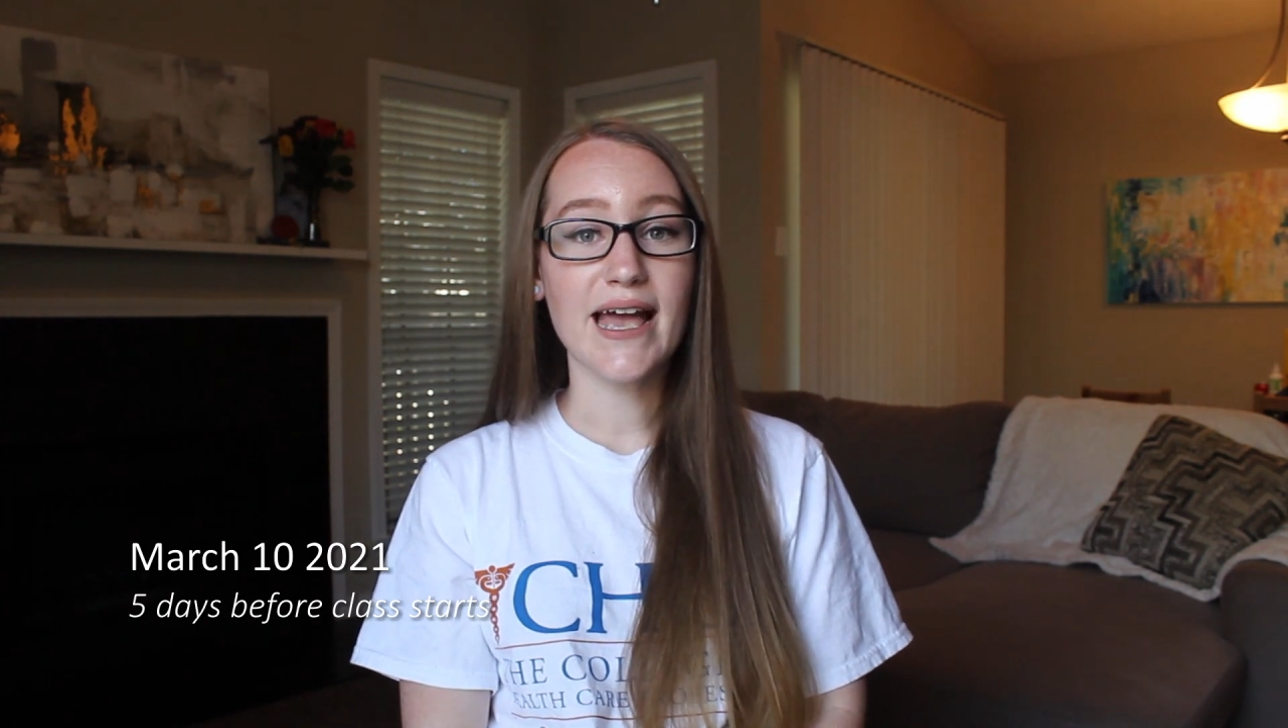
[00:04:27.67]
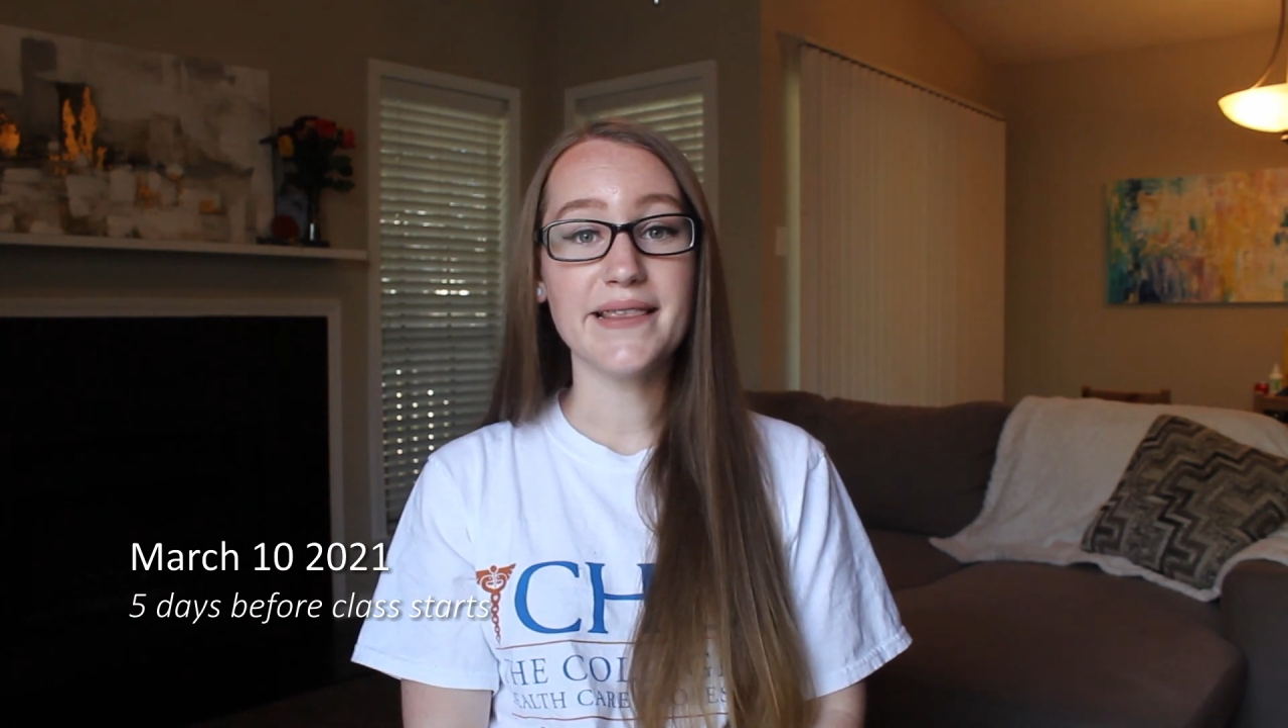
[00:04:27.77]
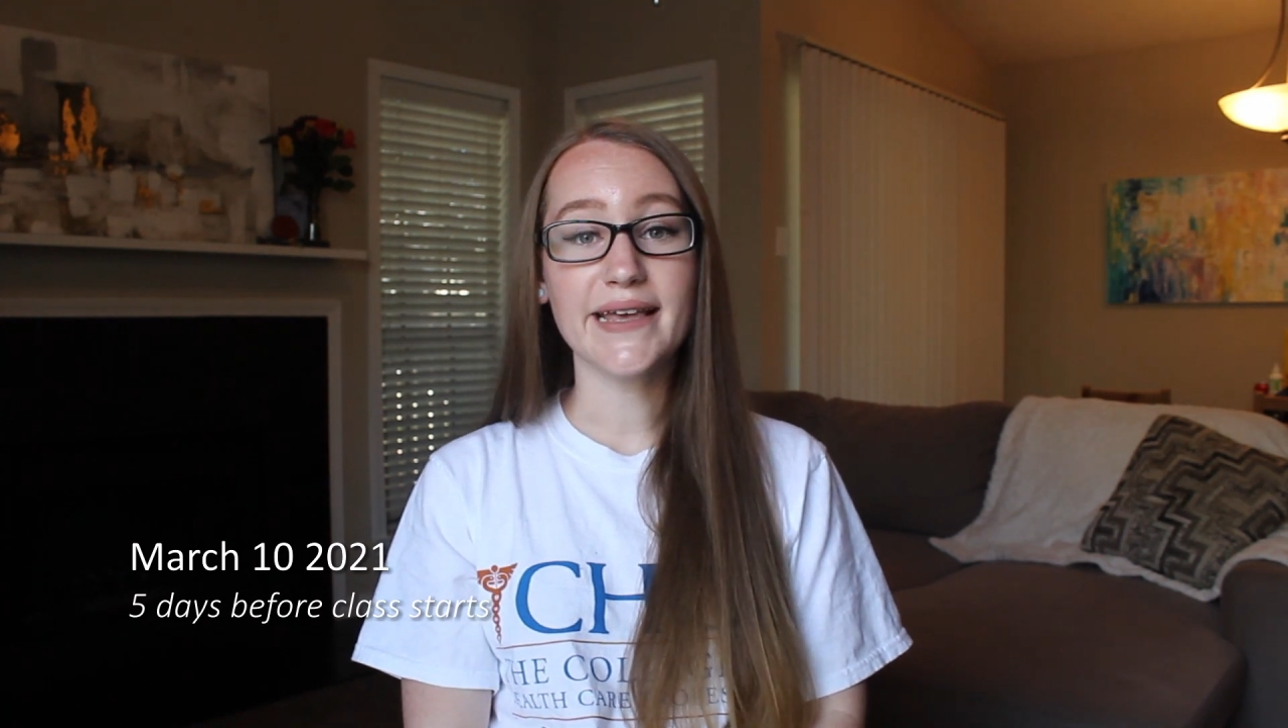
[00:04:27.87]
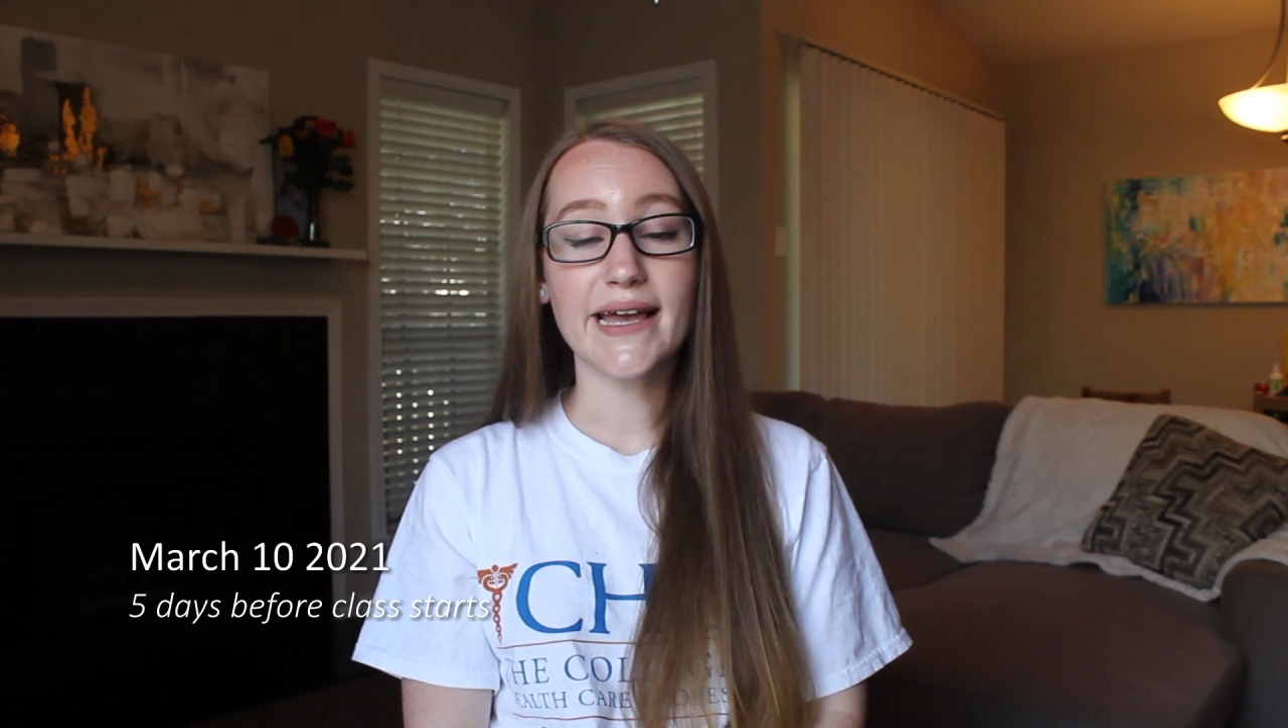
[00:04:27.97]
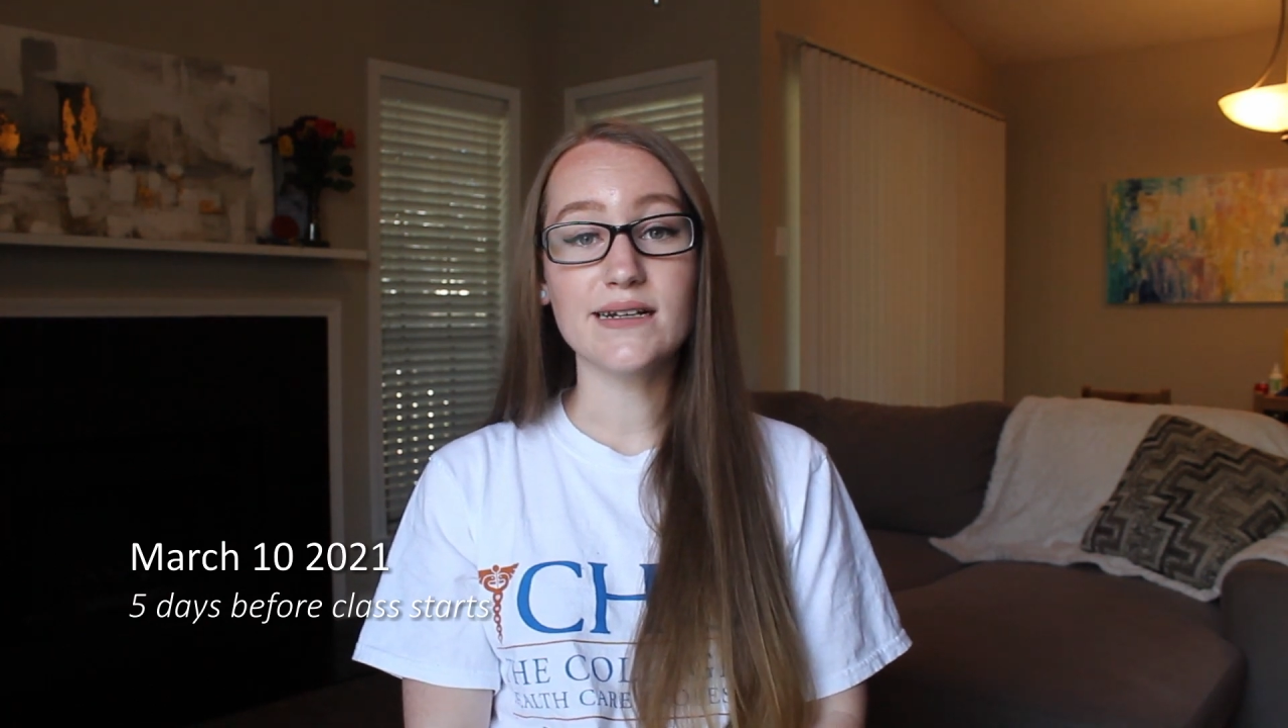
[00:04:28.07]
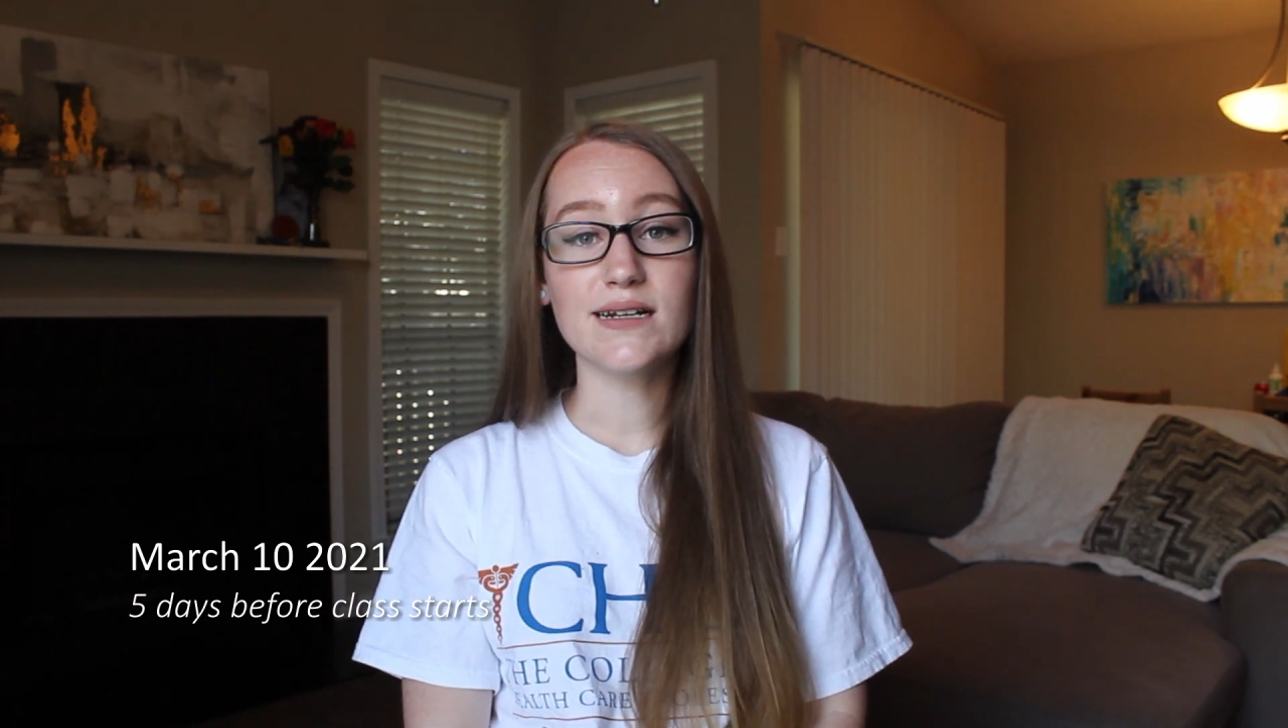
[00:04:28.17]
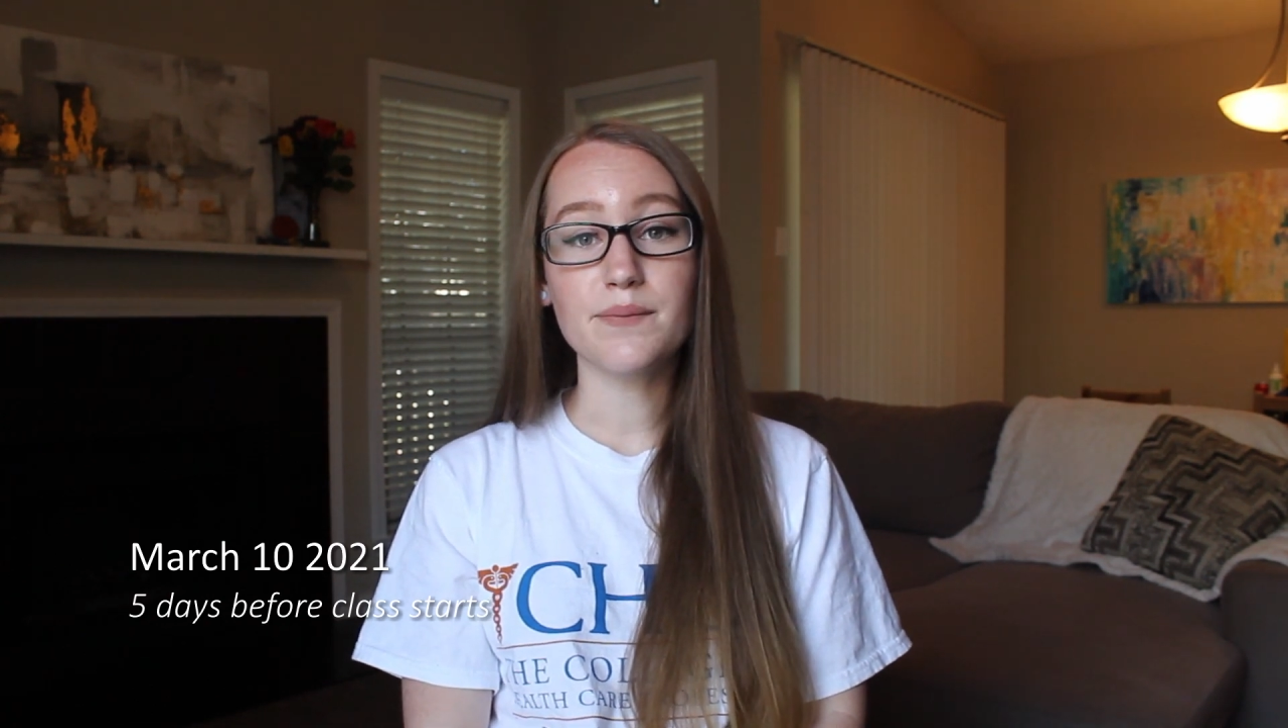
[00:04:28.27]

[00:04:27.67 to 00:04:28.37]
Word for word: and they ended